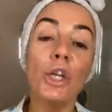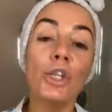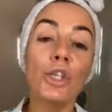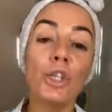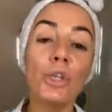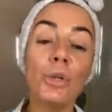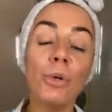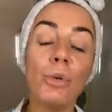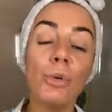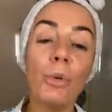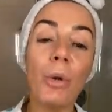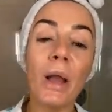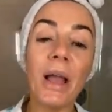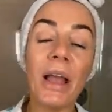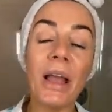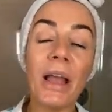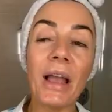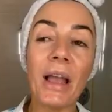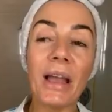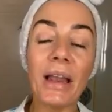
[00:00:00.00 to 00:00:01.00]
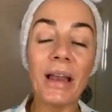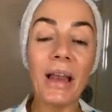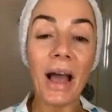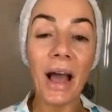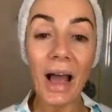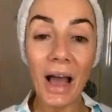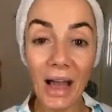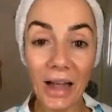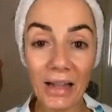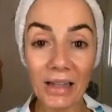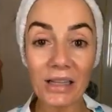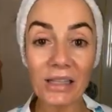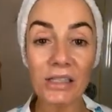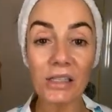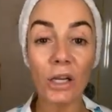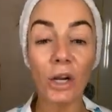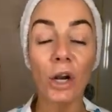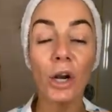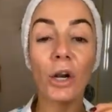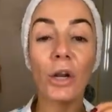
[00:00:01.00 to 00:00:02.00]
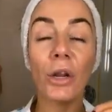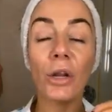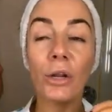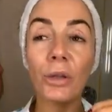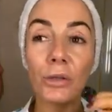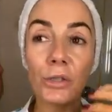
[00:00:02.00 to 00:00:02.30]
to enhance or